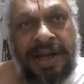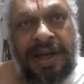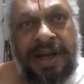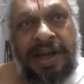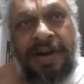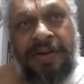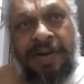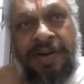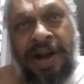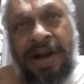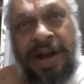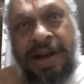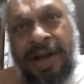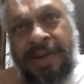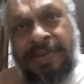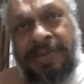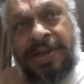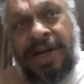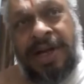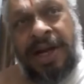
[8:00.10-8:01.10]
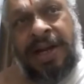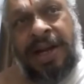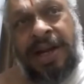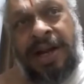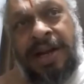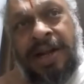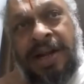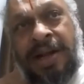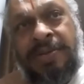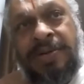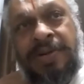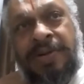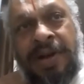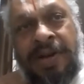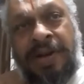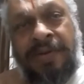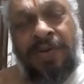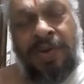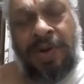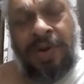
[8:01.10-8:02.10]
12 times, 18 times,
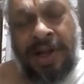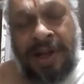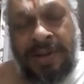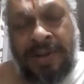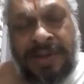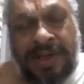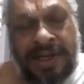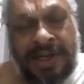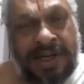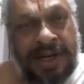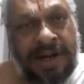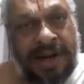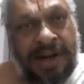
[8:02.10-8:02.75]
24 times, etc.